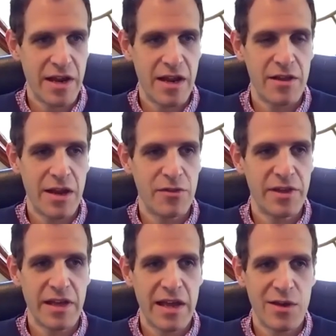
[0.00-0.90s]
I don't
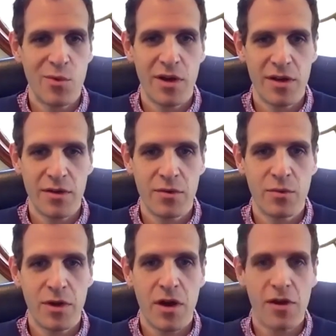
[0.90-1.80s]
think anyone
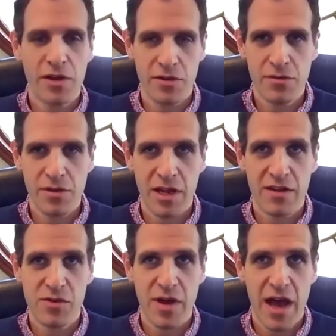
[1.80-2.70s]
would argue that
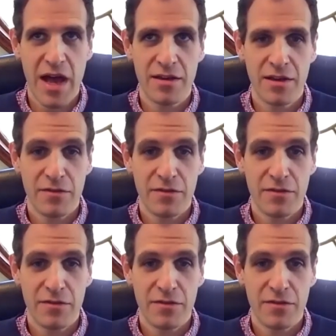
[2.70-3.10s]
if you had